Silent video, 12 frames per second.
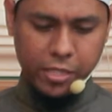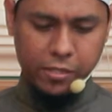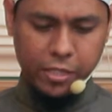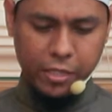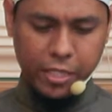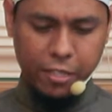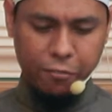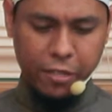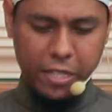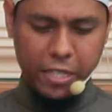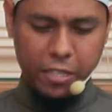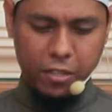inserting a
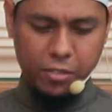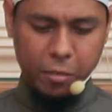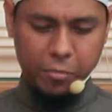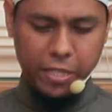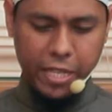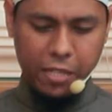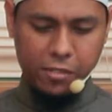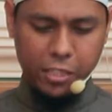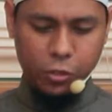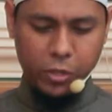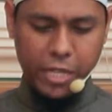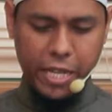finger or something else
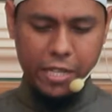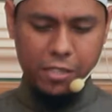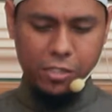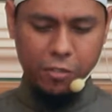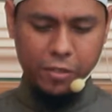into the anus